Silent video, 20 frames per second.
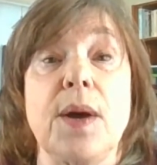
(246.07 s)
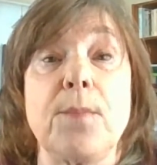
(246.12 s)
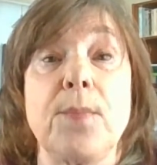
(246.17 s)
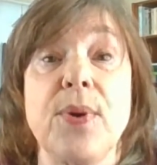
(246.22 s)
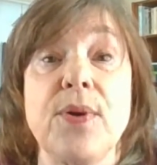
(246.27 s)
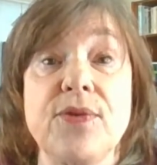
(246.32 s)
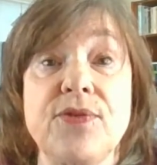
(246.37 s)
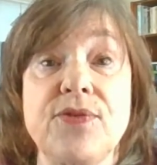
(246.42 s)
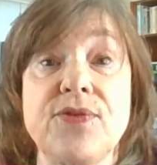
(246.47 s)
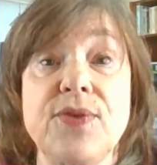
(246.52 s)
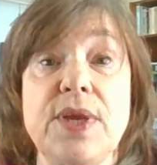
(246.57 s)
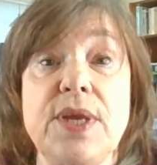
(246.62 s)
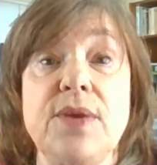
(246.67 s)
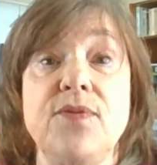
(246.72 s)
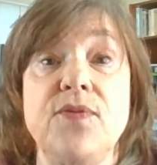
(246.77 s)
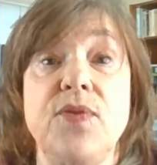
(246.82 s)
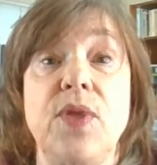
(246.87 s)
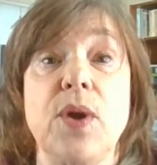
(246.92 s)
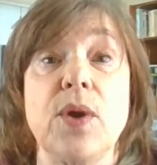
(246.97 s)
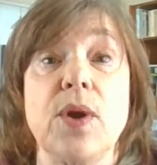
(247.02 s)

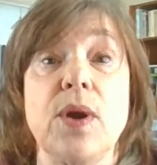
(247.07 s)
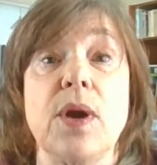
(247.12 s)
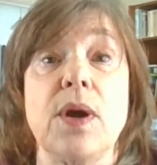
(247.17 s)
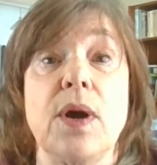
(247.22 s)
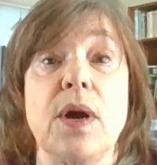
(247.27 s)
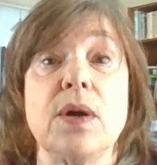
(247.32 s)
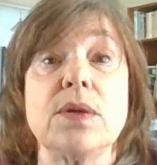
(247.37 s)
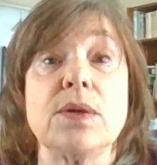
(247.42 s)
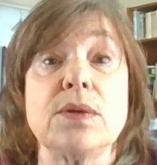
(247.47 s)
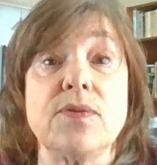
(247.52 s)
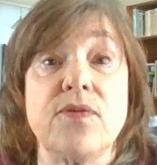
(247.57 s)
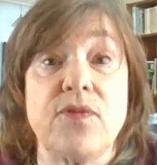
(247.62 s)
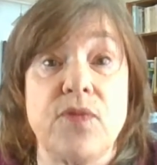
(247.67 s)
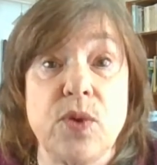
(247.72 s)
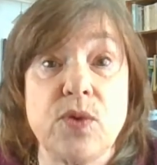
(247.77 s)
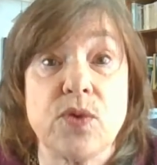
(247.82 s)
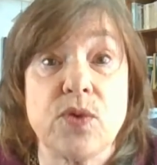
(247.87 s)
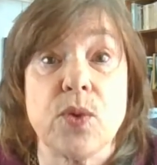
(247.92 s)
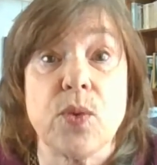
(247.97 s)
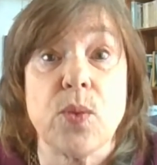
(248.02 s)
perceive their
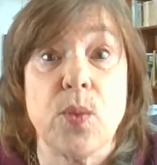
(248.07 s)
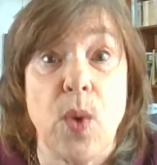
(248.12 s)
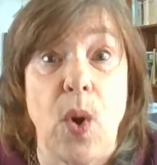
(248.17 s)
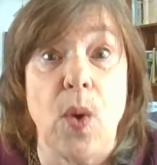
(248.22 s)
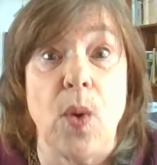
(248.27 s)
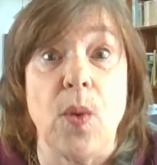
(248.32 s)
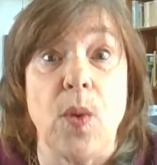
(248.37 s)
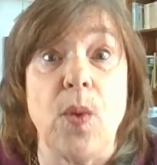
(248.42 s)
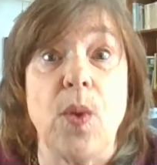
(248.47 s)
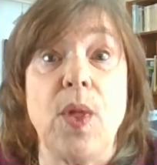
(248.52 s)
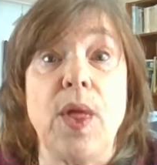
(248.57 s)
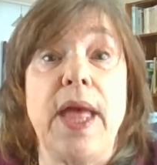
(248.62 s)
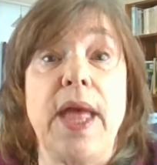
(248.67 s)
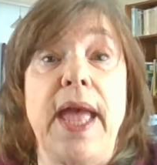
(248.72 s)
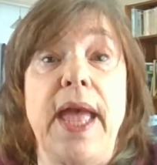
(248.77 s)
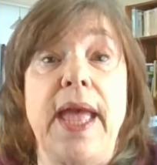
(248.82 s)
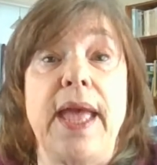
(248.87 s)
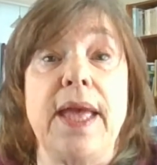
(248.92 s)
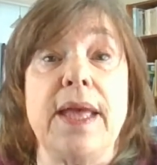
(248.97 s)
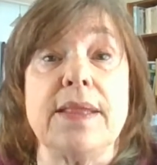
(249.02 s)
future role
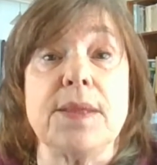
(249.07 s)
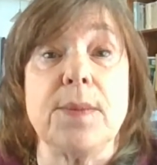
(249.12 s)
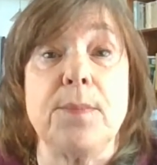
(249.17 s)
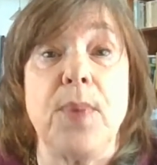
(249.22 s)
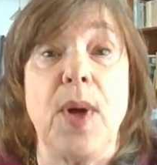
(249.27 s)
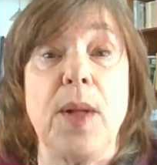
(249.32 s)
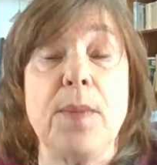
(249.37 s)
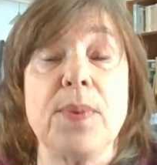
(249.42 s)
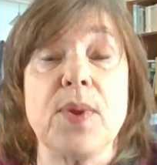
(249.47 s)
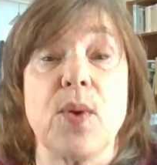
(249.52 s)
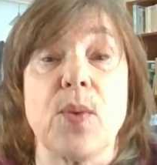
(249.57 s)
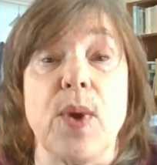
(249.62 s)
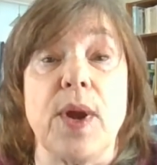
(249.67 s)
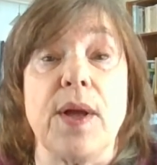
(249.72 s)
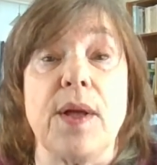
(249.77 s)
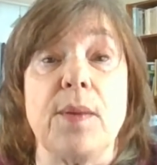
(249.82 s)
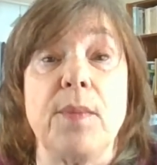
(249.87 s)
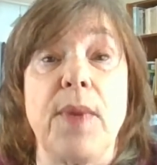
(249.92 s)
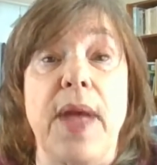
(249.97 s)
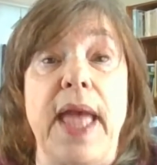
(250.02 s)
in the public
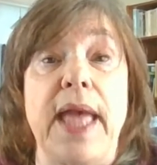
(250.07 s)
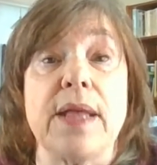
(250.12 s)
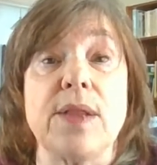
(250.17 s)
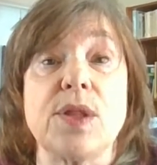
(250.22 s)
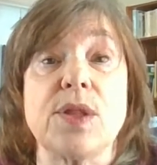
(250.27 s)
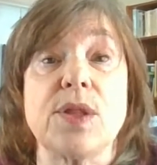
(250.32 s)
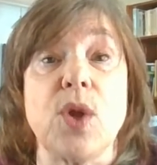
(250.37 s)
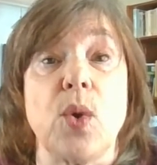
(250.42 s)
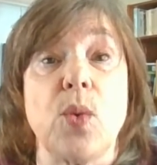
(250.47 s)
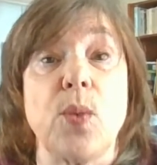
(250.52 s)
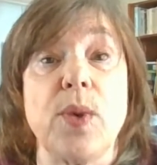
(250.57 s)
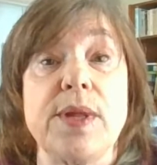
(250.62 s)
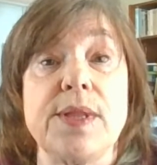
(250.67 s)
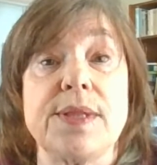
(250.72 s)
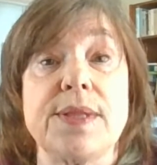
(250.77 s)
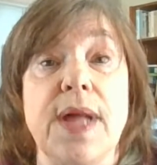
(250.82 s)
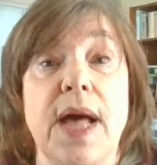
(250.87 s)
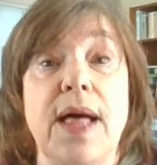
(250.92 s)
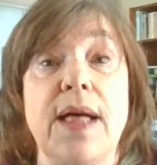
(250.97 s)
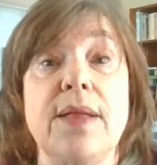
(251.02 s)
realm and so
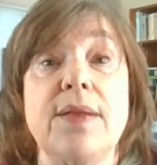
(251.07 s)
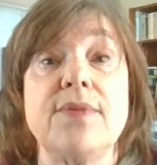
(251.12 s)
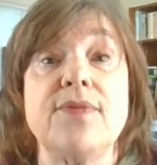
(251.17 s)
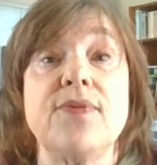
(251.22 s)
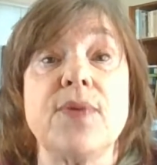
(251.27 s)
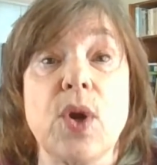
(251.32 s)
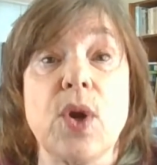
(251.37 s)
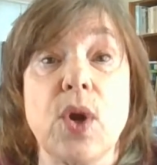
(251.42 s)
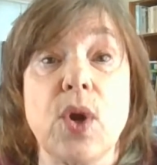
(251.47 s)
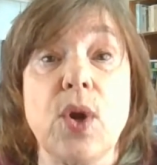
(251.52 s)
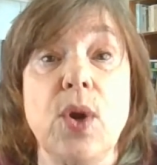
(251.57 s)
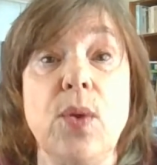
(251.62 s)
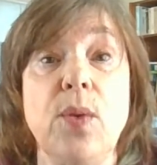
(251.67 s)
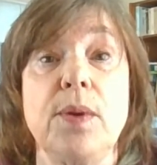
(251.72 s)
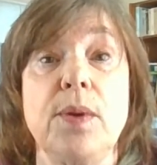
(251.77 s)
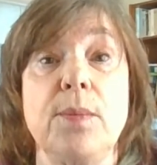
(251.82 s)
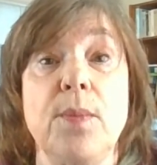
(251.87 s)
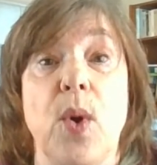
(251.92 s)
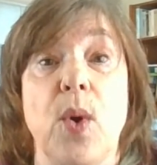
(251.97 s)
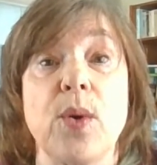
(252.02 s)
resolve
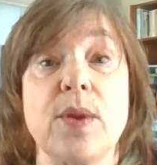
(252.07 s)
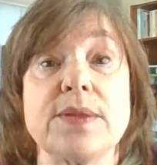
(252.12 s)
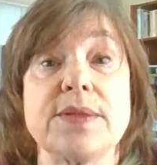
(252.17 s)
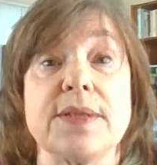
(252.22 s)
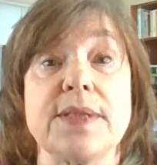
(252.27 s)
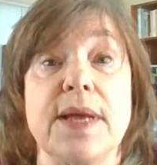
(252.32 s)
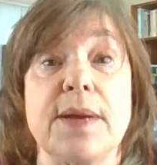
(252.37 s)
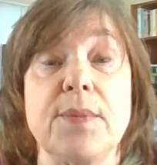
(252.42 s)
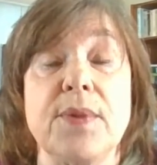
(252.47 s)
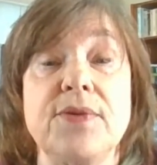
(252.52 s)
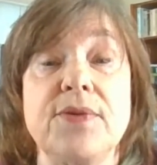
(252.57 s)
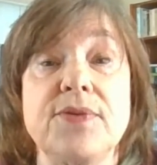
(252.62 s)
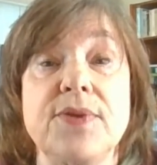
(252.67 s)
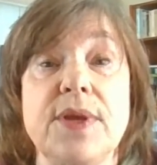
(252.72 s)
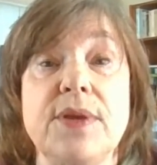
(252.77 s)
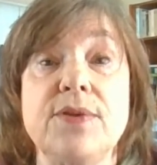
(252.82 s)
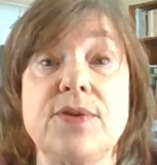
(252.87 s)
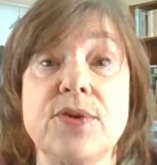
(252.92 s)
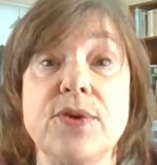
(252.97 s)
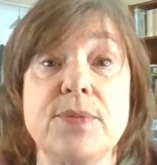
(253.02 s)
current moral dilemmas
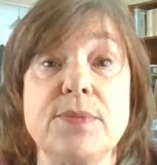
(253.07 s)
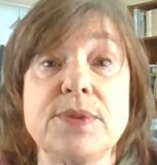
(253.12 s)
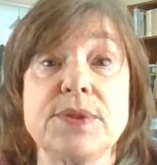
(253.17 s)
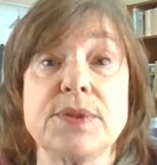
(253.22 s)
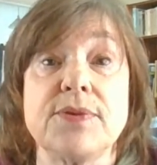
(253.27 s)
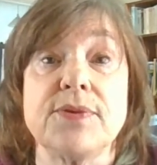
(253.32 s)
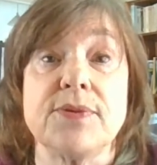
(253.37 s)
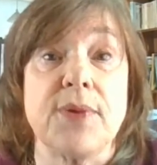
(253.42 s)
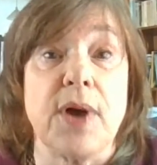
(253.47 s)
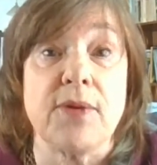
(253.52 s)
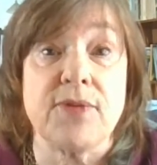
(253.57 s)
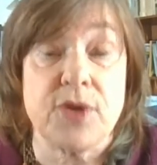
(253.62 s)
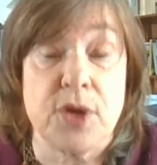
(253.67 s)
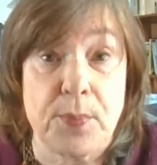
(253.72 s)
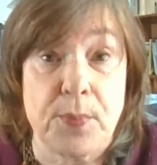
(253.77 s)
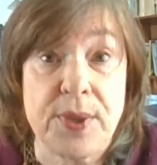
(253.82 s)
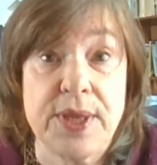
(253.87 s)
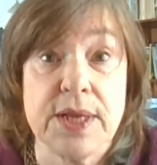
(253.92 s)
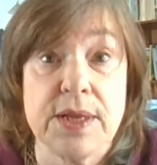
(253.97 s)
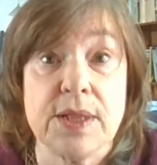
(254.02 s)
in terms of an
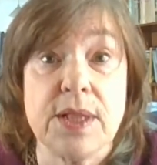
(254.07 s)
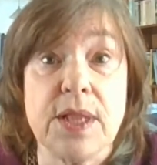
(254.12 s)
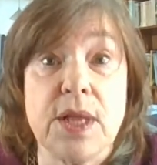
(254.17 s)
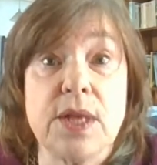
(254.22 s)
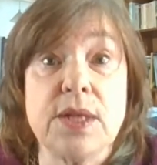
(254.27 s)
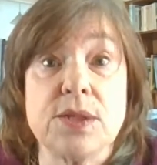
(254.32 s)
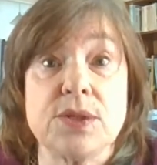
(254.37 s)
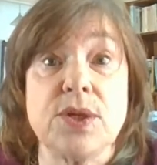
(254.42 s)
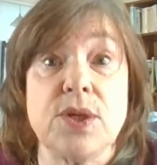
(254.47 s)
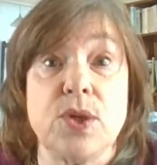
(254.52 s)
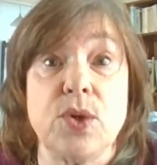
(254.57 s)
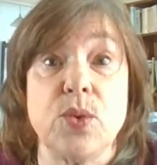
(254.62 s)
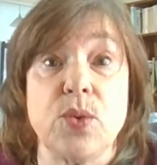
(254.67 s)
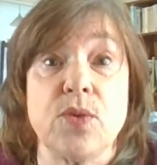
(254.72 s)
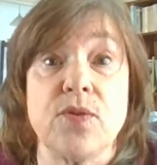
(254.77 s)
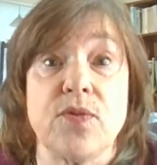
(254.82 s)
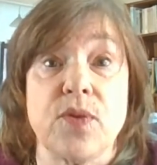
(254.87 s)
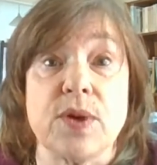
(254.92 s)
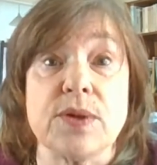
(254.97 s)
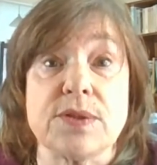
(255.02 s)
appeal to
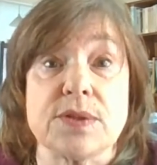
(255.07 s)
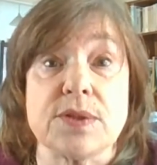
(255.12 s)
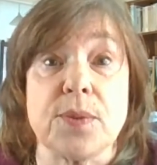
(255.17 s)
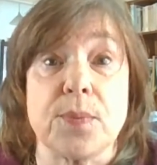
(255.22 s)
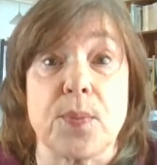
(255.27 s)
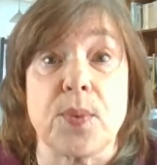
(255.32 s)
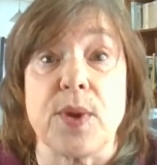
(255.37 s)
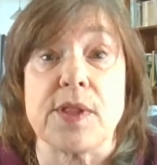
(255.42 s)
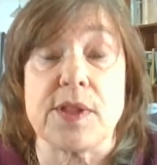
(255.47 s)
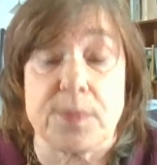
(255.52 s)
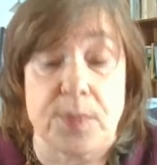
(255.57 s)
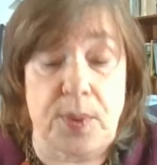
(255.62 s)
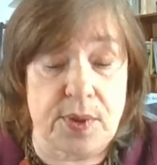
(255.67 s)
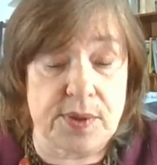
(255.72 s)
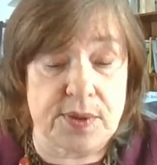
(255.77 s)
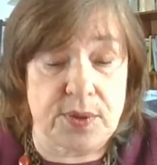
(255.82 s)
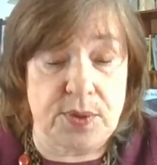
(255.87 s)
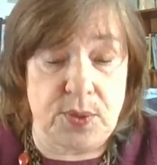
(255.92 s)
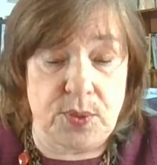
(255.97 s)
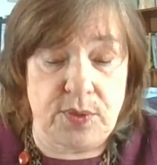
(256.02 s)
universal principles
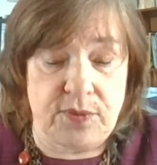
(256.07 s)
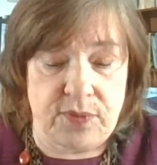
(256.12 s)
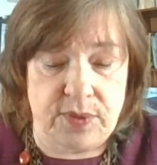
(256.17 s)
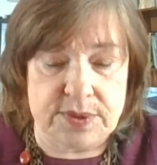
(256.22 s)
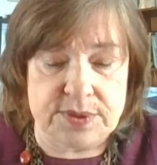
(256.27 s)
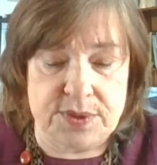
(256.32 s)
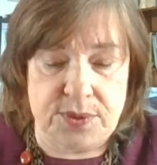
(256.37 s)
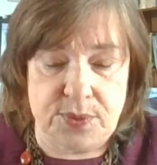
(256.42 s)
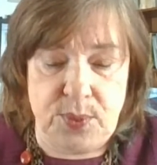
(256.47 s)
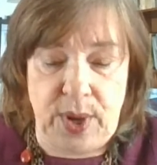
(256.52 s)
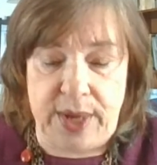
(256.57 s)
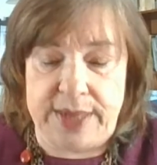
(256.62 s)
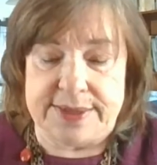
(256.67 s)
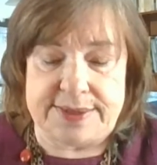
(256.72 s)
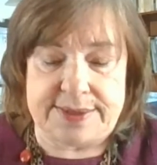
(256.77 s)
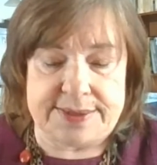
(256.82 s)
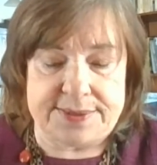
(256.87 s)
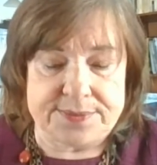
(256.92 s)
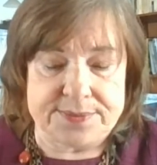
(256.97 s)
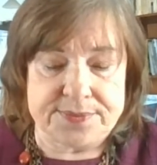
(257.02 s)
or universal
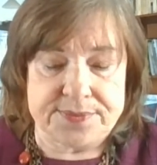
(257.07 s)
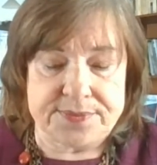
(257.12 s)
rights.